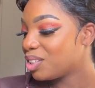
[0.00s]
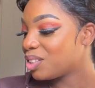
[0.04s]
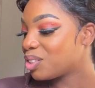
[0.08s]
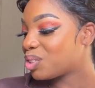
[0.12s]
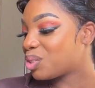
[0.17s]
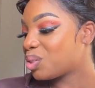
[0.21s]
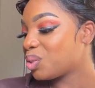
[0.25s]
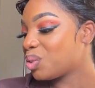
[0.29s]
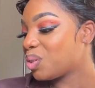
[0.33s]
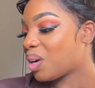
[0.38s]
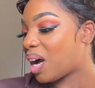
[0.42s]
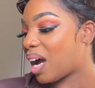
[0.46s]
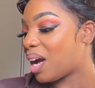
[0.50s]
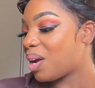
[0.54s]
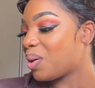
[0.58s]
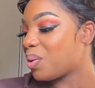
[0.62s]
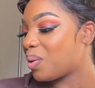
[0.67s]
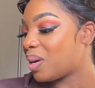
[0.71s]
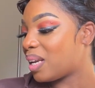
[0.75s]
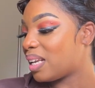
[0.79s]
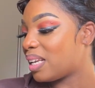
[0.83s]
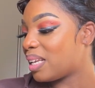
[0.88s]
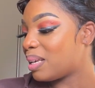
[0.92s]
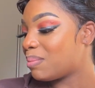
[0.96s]
do I
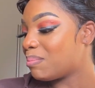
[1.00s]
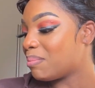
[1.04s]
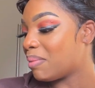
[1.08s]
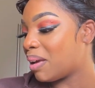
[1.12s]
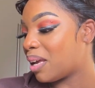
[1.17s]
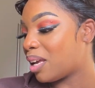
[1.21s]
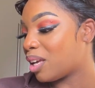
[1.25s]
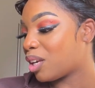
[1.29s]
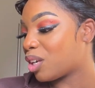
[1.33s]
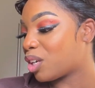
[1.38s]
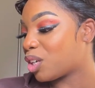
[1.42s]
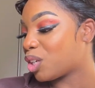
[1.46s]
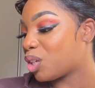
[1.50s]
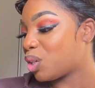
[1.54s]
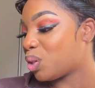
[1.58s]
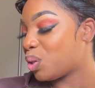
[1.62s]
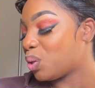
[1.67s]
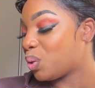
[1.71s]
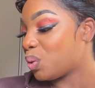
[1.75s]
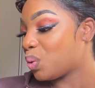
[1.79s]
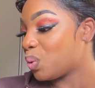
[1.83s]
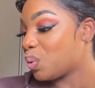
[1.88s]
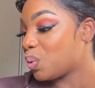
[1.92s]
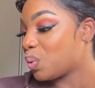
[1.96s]
really make
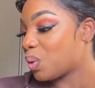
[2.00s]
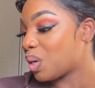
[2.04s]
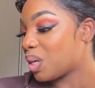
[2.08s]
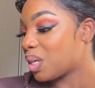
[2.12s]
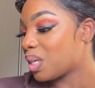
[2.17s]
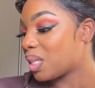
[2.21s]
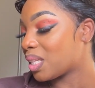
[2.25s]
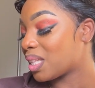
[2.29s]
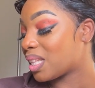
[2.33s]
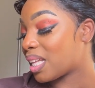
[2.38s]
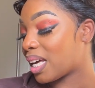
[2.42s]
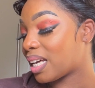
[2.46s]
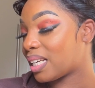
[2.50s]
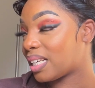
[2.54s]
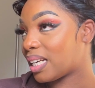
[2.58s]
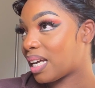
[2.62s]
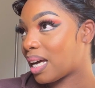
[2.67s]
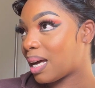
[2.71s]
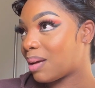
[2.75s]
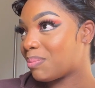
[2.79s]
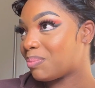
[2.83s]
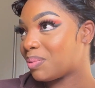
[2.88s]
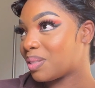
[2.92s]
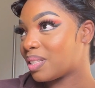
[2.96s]
you that
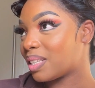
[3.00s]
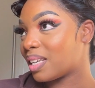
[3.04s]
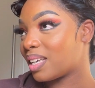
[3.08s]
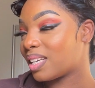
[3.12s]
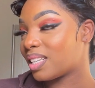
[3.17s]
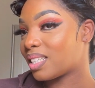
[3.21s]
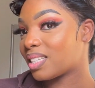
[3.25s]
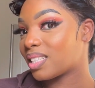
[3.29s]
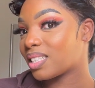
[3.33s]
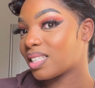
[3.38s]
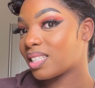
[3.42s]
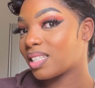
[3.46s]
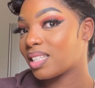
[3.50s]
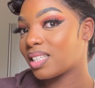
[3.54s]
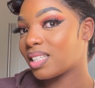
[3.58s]
upset?